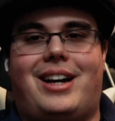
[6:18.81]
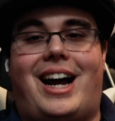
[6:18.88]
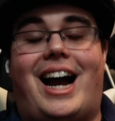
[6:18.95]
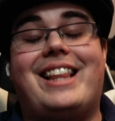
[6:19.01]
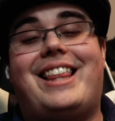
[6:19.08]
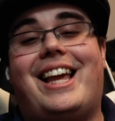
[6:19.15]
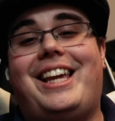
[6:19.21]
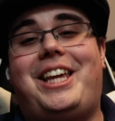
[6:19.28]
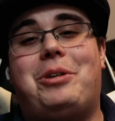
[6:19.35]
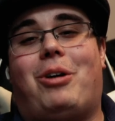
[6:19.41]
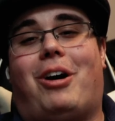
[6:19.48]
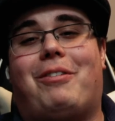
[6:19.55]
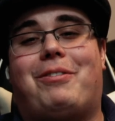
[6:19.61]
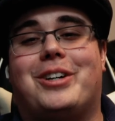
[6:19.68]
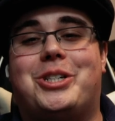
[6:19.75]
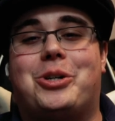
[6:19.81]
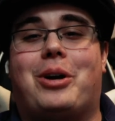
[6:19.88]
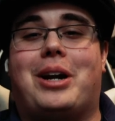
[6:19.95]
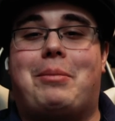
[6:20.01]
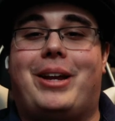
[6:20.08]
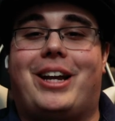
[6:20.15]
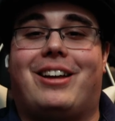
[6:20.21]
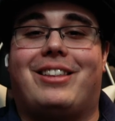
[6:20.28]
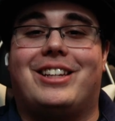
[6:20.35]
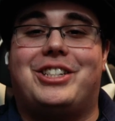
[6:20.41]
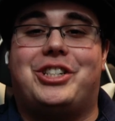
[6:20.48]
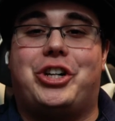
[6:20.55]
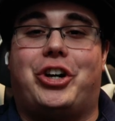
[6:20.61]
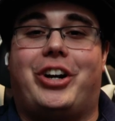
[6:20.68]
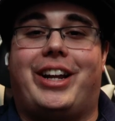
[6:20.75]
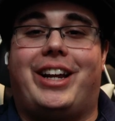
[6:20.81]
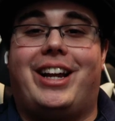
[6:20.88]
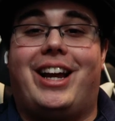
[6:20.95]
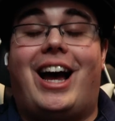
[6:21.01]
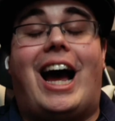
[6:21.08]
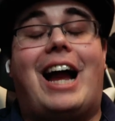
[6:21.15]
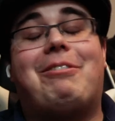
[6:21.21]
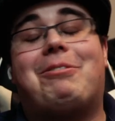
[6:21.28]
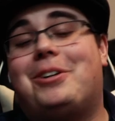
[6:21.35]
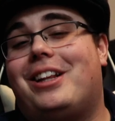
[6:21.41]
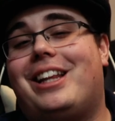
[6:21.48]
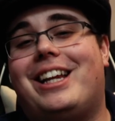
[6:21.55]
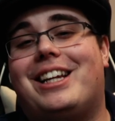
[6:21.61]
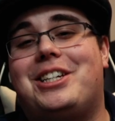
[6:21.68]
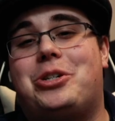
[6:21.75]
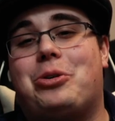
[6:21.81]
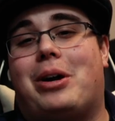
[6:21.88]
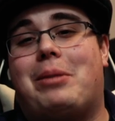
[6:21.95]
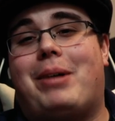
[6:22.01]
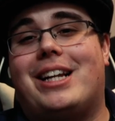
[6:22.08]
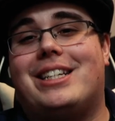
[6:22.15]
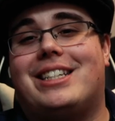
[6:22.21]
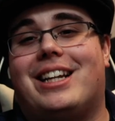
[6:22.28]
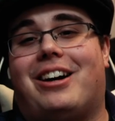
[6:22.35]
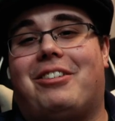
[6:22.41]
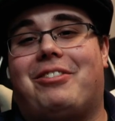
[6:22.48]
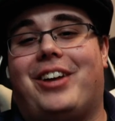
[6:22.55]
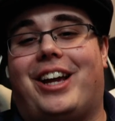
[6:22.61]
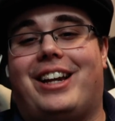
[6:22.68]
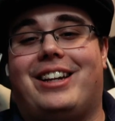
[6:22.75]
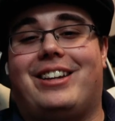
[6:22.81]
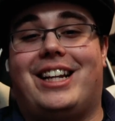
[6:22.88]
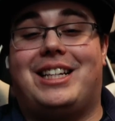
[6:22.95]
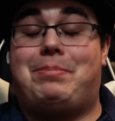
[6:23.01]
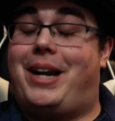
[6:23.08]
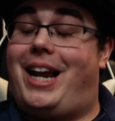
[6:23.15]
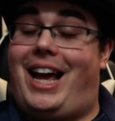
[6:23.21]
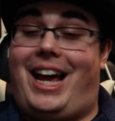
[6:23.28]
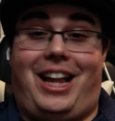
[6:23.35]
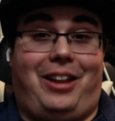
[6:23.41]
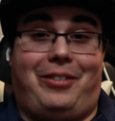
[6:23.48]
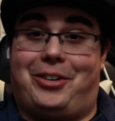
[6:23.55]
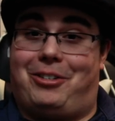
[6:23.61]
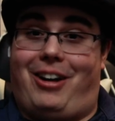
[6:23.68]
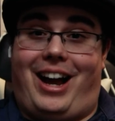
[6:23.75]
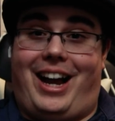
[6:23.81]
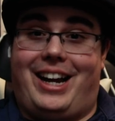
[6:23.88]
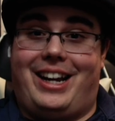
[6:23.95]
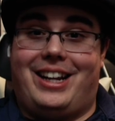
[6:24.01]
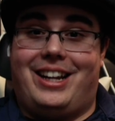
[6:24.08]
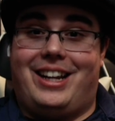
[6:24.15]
I thank you all for joining me on this journey. I really enjoyed myself, and it's been a hell of a ride.